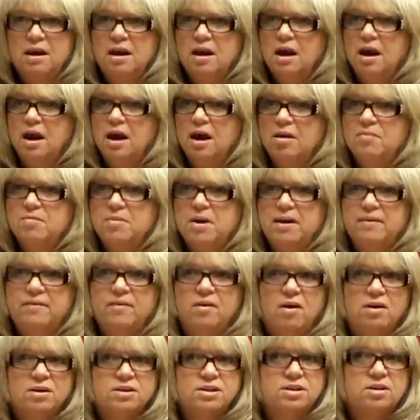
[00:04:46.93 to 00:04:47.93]
I've
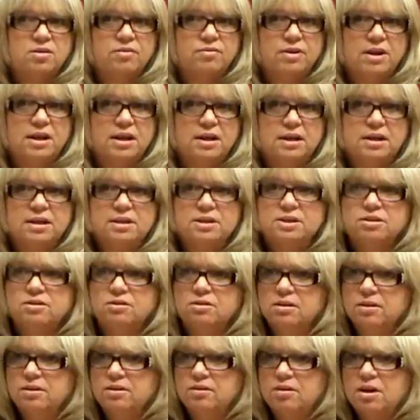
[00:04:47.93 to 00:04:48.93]
also ran into
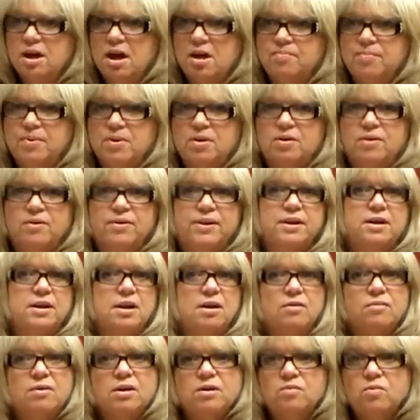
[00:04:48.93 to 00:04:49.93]
a little couple that
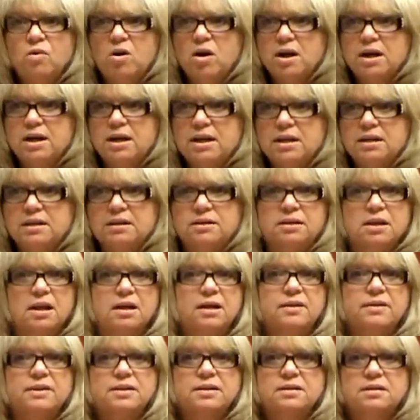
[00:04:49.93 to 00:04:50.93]
no one wanted.
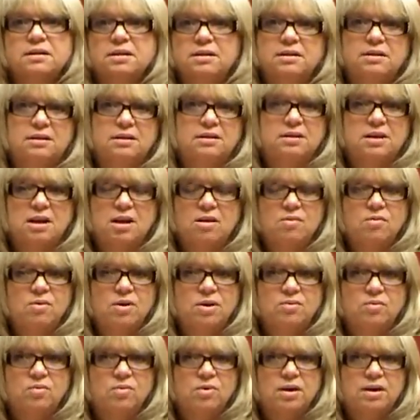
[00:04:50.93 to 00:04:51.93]
No
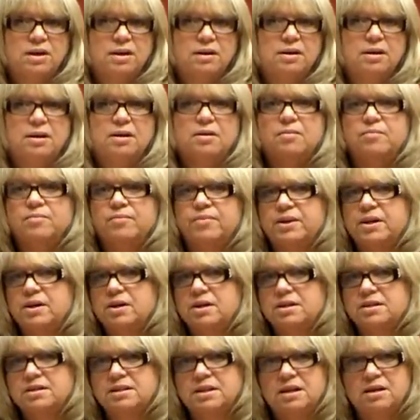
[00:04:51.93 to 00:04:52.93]
one wanted them
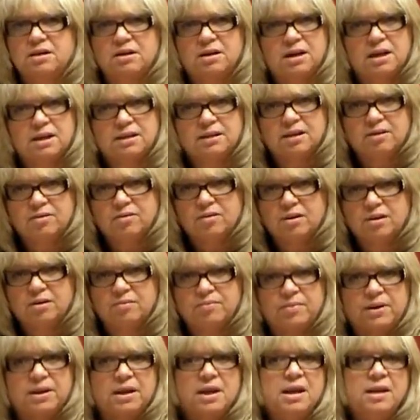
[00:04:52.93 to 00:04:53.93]
because they looked like they were going
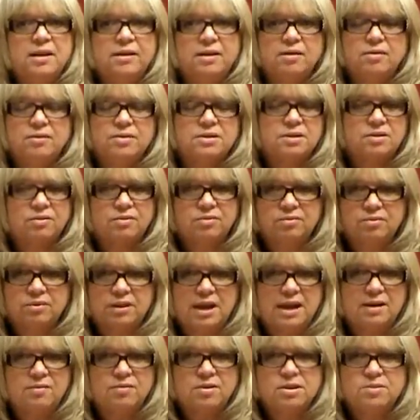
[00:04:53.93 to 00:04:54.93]
to be. There was a
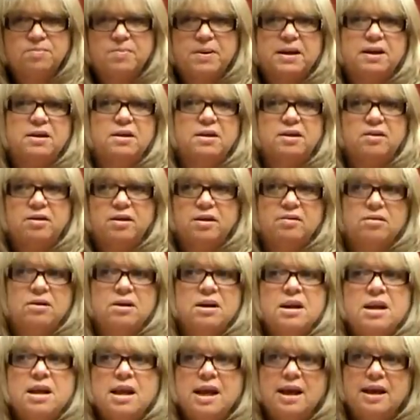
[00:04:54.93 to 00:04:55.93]
language
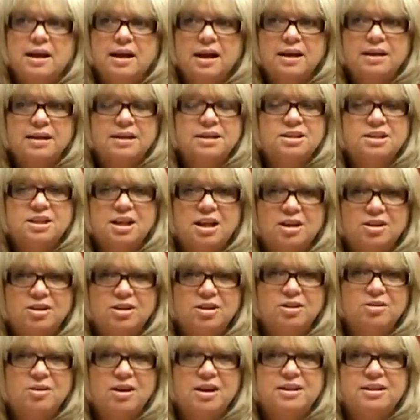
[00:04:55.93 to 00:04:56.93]
barrier, and I can tell
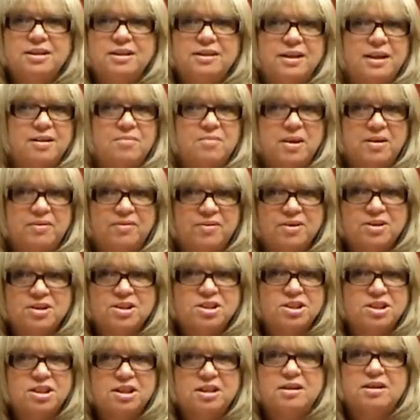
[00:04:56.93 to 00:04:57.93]
you, I did that my
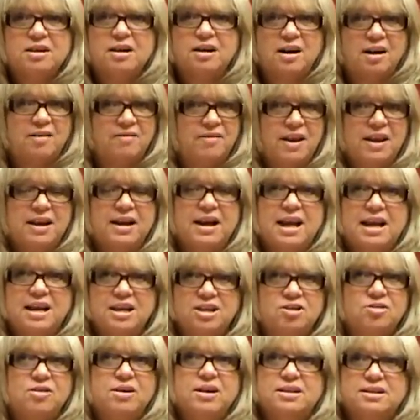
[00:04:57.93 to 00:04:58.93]
first year, and I've had
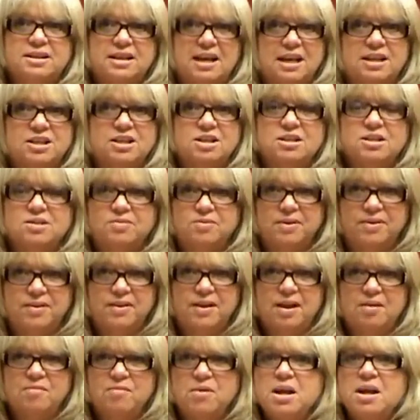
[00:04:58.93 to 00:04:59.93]
8 transactions with
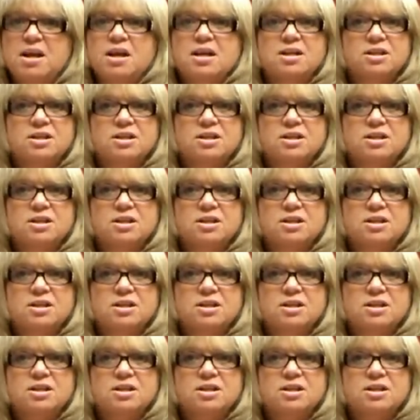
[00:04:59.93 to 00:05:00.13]
them.